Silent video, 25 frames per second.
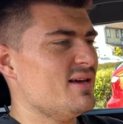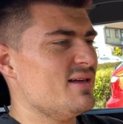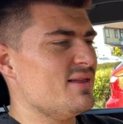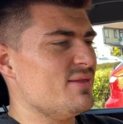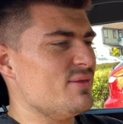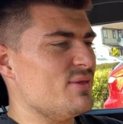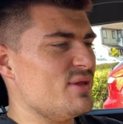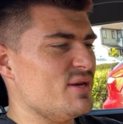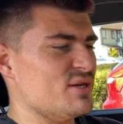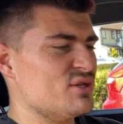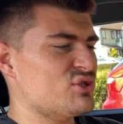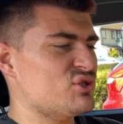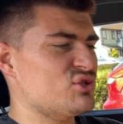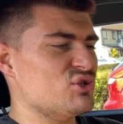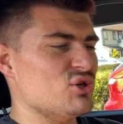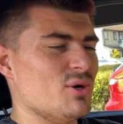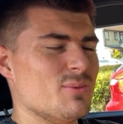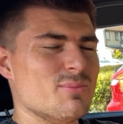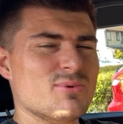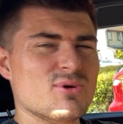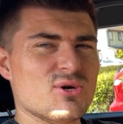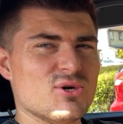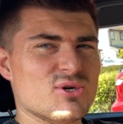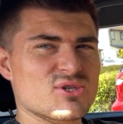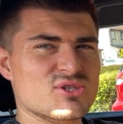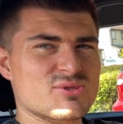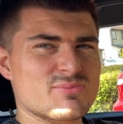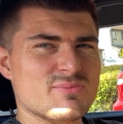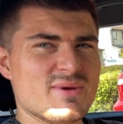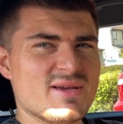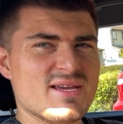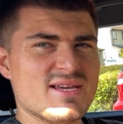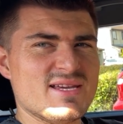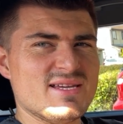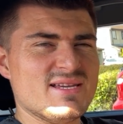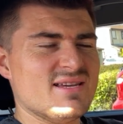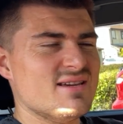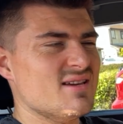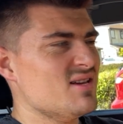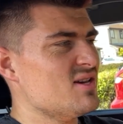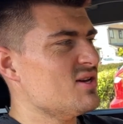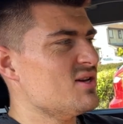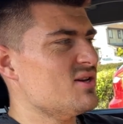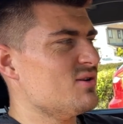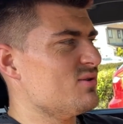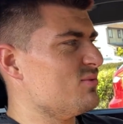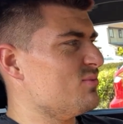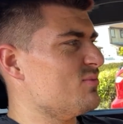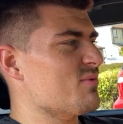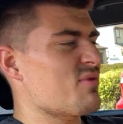this job cost me
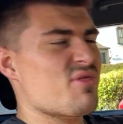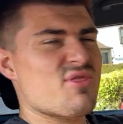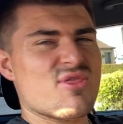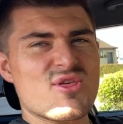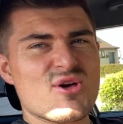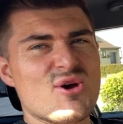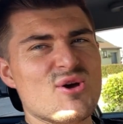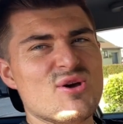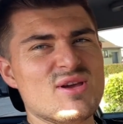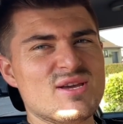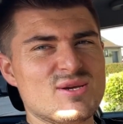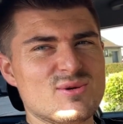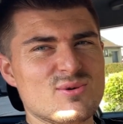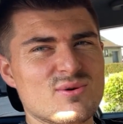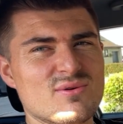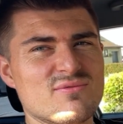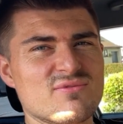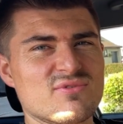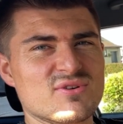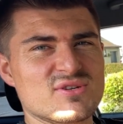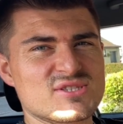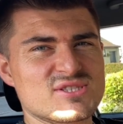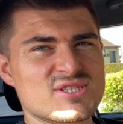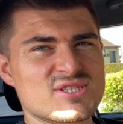30 quid for a